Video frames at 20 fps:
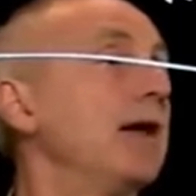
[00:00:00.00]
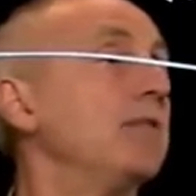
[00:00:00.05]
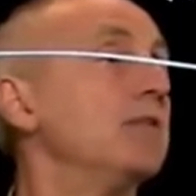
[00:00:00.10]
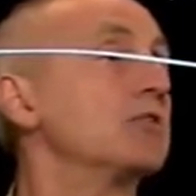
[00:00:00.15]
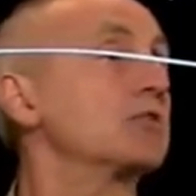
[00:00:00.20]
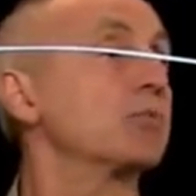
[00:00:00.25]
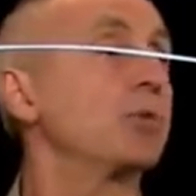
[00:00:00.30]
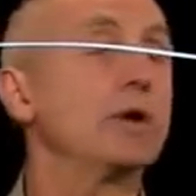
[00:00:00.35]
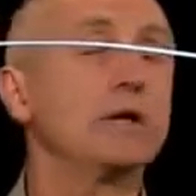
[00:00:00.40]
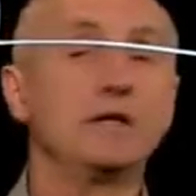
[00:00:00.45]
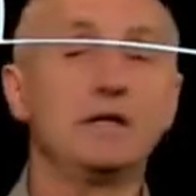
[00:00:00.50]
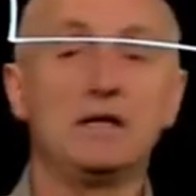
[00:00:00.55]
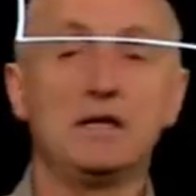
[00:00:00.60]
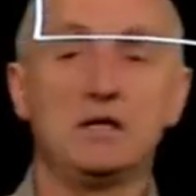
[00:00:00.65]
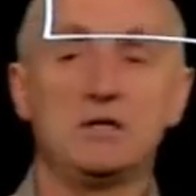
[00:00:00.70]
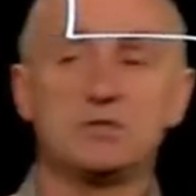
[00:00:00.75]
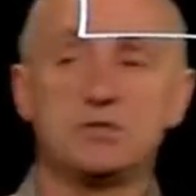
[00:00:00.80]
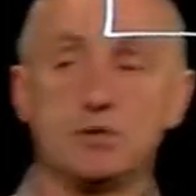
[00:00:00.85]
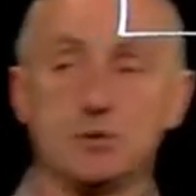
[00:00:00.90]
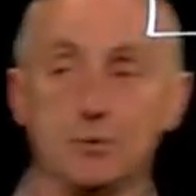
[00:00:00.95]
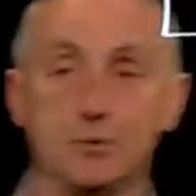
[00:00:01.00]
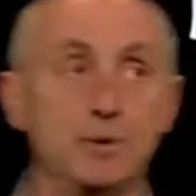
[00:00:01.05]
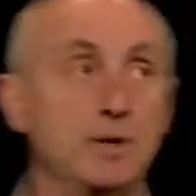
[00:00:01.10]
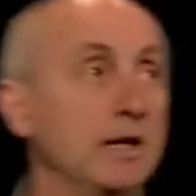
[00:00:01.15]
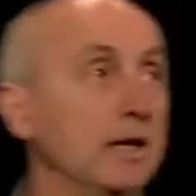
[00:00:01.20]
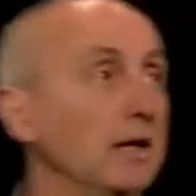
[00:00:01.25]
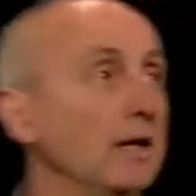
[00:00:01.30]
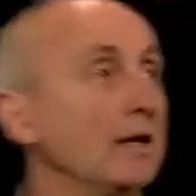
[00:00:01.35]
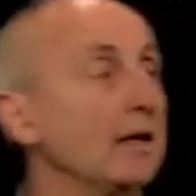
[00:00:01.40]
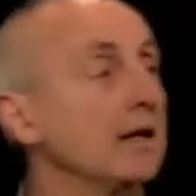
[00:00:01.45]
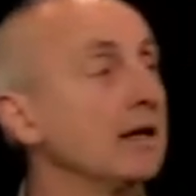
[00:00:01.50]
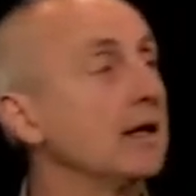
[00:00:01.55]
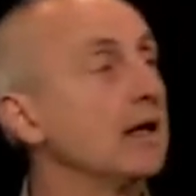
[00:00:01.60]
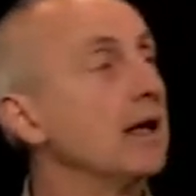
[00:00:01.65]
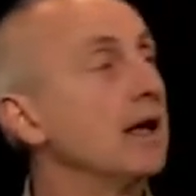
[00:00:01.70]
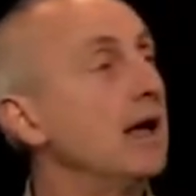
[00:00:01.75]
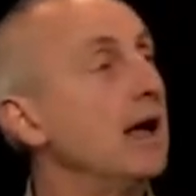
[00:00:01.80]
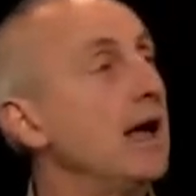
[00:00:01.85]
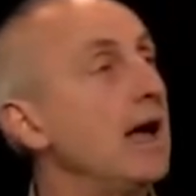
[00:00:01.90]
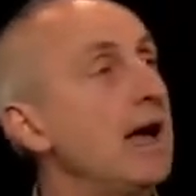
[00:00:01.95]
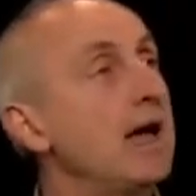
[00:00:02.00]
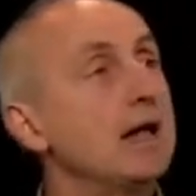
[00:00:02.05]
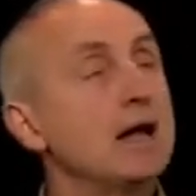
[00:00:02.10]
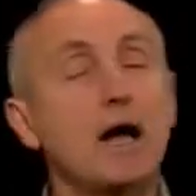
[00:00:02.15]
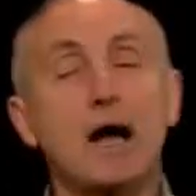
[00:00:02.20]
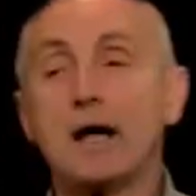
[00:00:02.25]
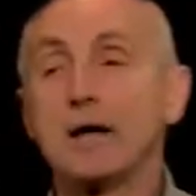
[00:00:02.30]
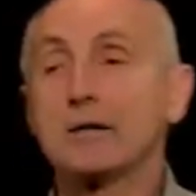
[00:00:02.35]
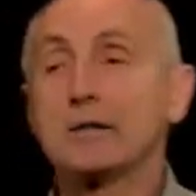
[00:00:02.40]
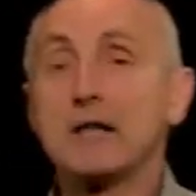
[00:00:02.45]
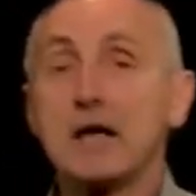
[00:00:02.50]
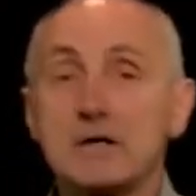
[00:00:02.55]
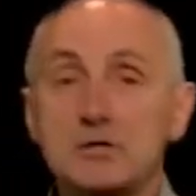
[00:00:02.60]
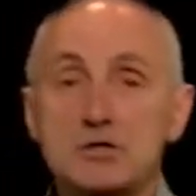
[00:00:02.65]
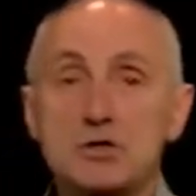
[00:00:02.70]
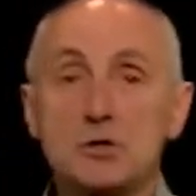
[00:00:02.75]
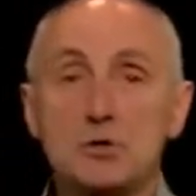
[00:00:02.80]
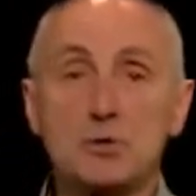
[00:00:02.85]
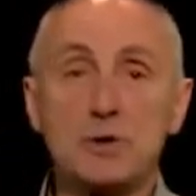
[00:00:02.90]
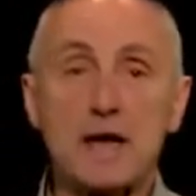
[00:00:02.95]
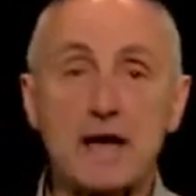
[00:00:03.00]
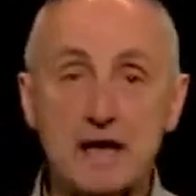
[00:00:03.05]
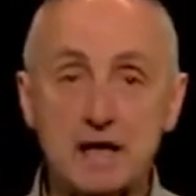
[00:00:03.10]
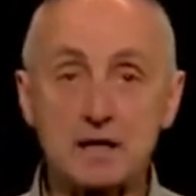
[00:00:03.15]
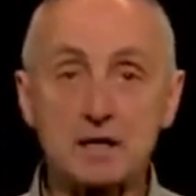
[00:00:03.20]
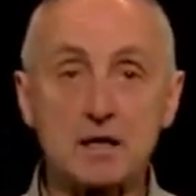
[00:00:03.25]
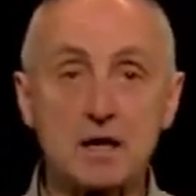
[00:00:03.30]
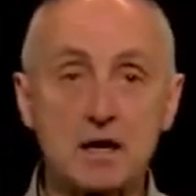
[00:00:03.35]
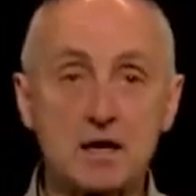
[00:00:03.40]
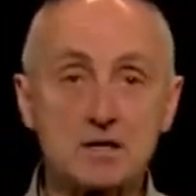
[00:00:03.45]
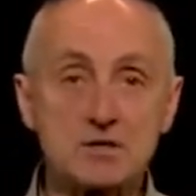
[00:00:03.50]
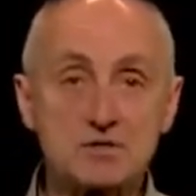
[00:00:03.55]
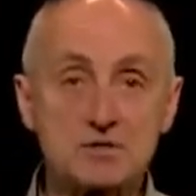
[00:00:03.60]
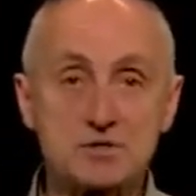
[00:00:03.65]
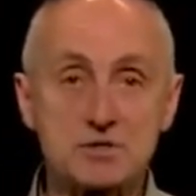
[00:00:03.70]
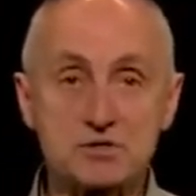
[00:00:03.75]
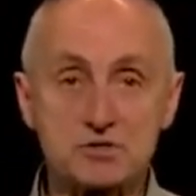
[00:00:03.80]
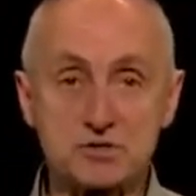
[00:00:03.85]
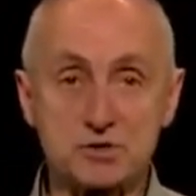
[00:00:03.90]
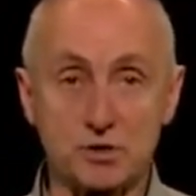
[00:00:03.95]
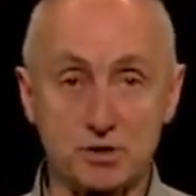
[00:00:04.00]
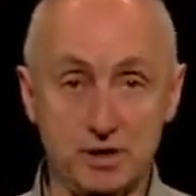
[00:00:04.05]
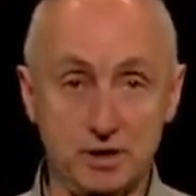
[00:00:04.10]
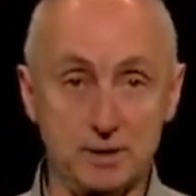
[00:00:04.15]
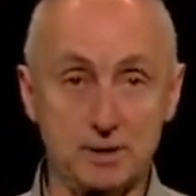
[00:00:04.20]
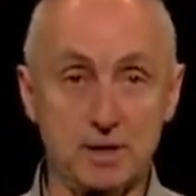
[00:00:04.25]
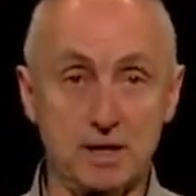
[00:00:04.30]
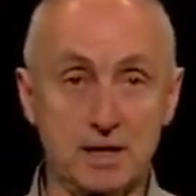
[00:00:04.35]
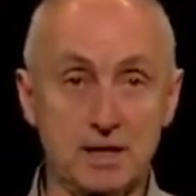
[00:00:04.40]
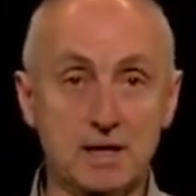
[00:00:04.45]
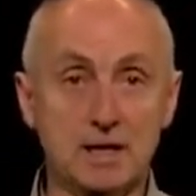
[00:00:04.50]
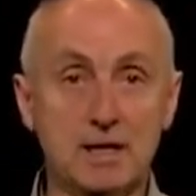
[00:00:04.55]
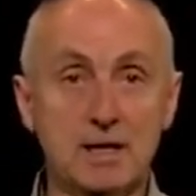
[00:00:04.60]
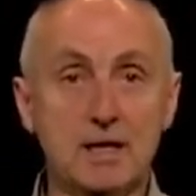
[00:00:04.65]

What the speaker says: and this one E2. And I like to analyze this circuit.